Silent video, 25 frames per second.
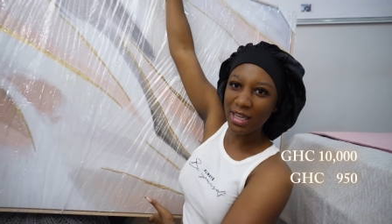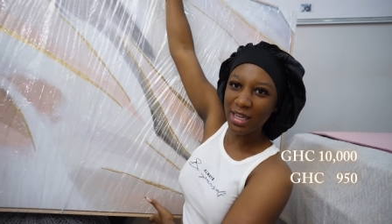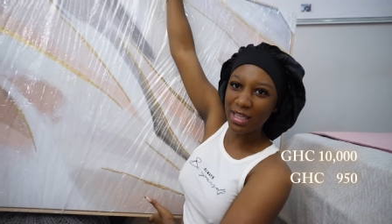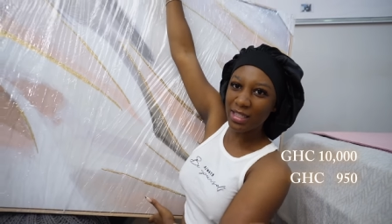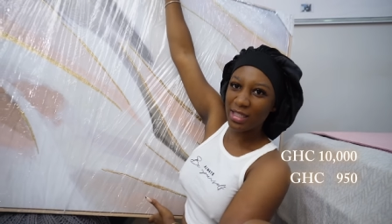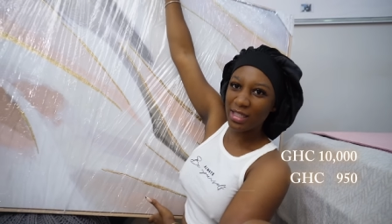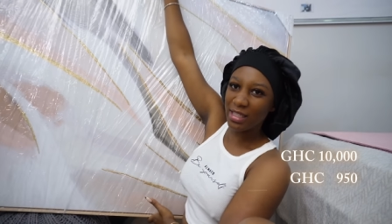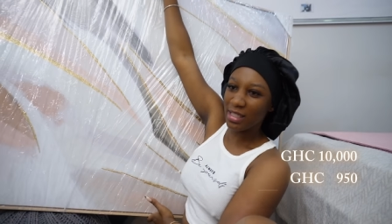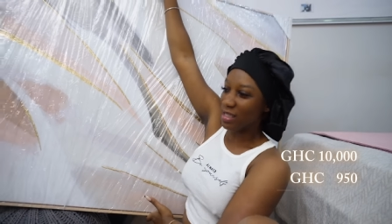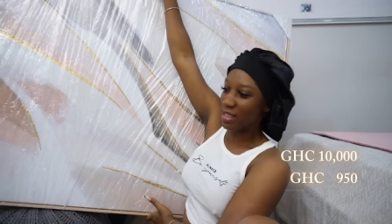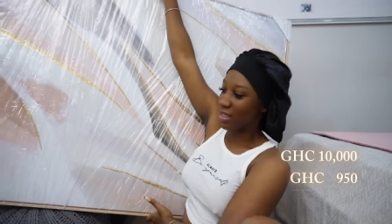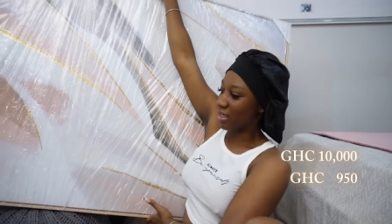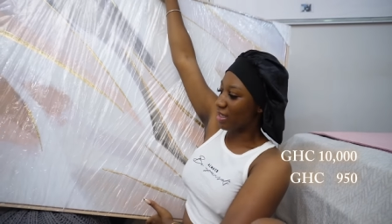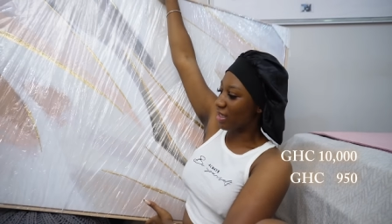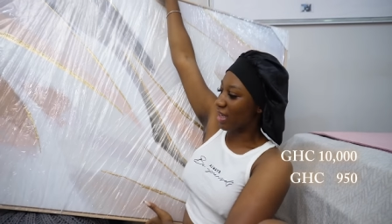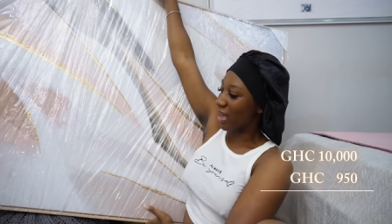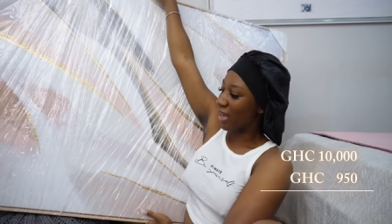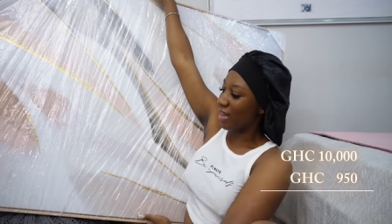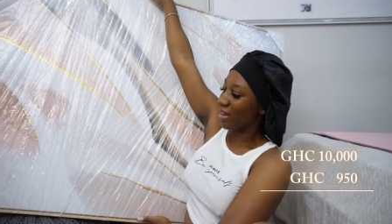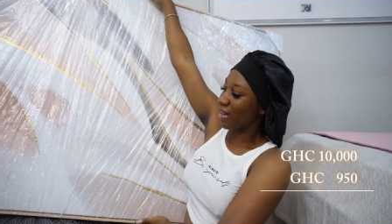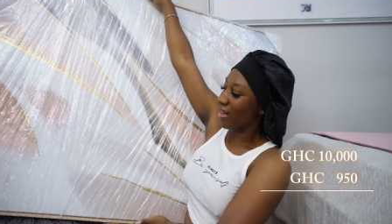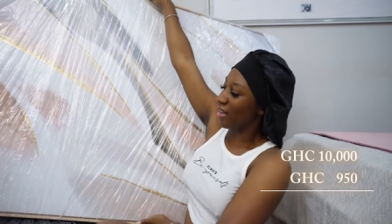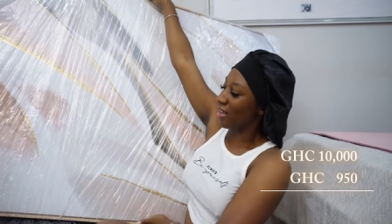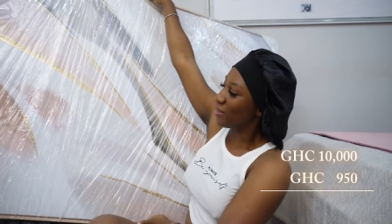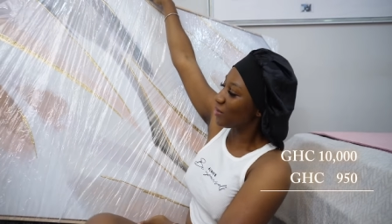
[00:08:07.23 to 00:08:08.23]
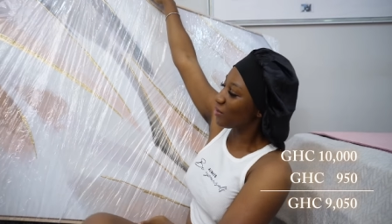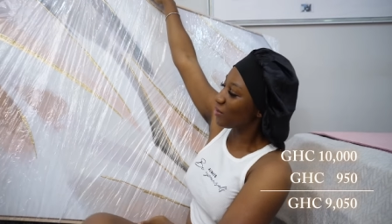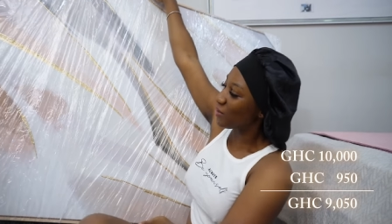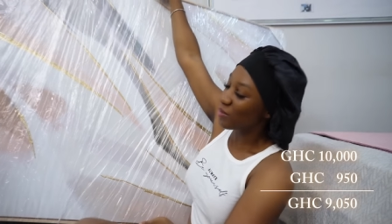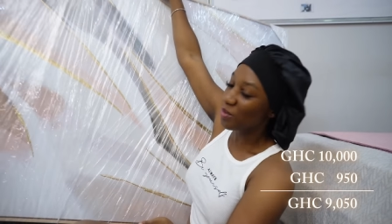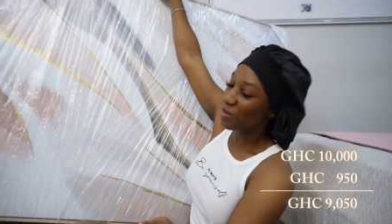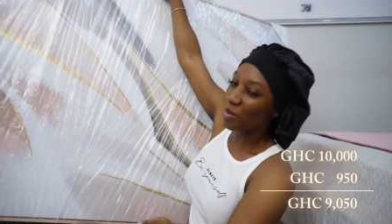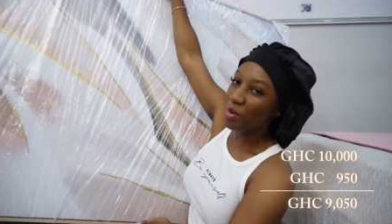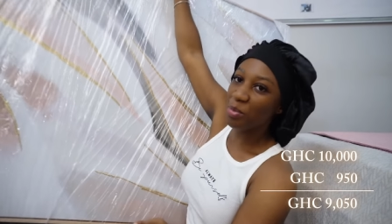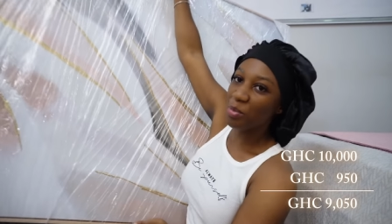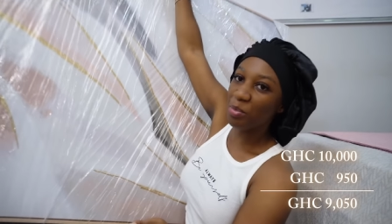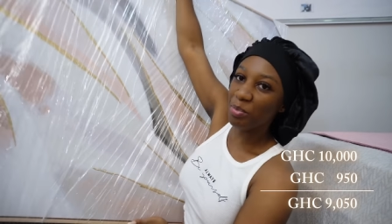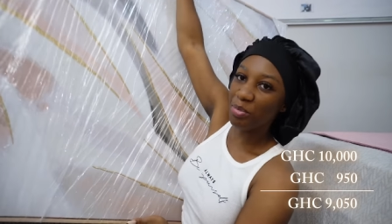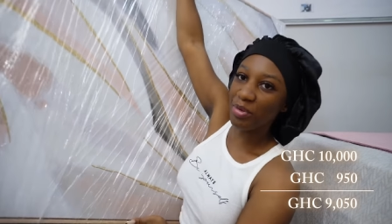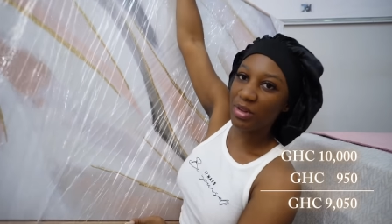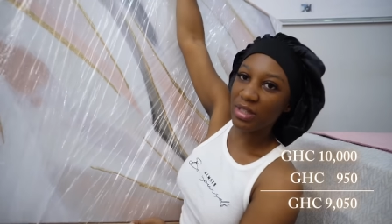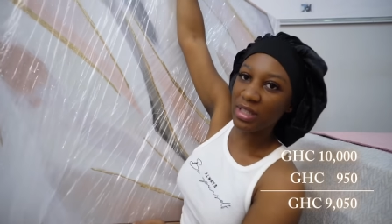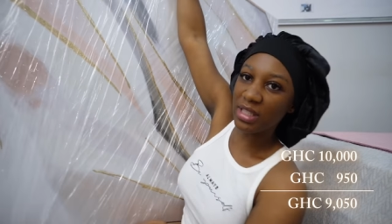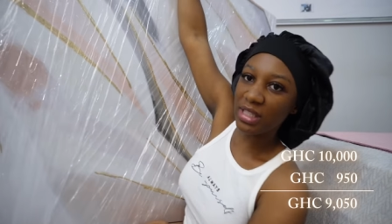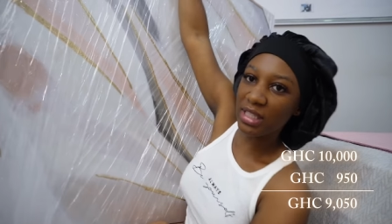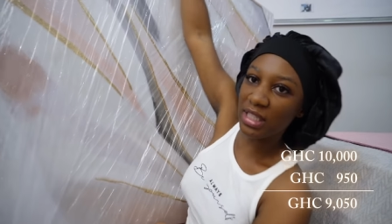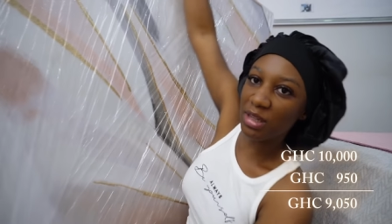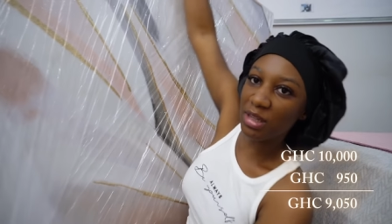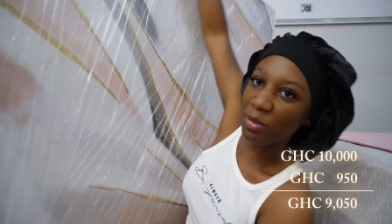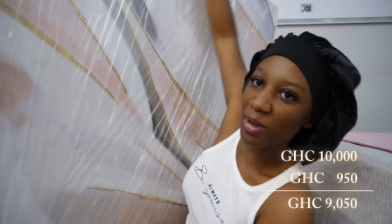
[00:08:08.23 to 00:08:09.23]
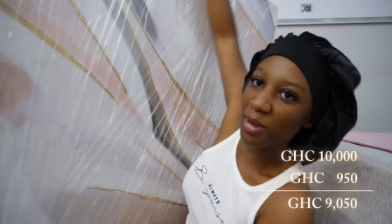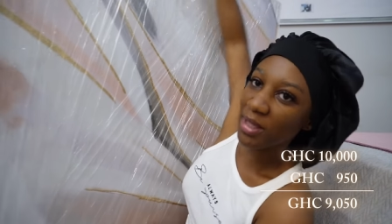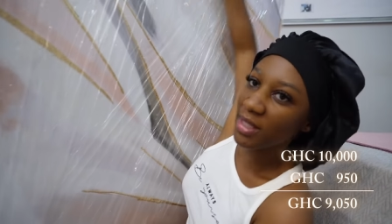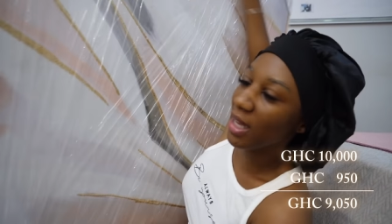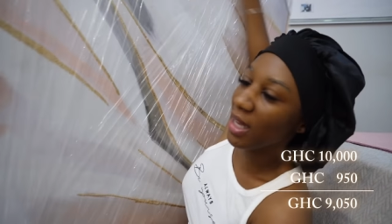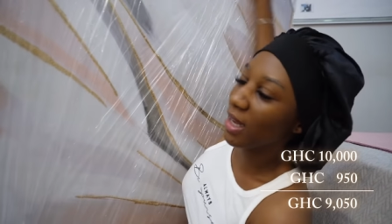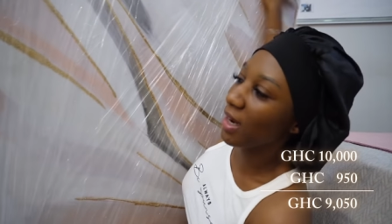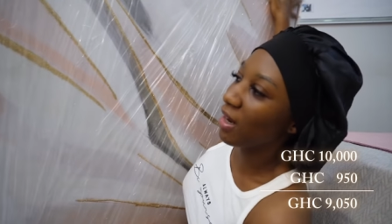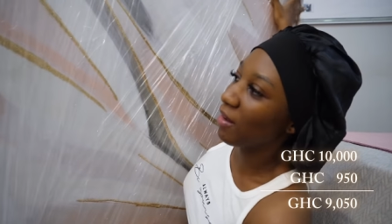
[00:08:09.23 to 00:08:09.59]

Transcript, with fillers: cedis and it's so pretty what i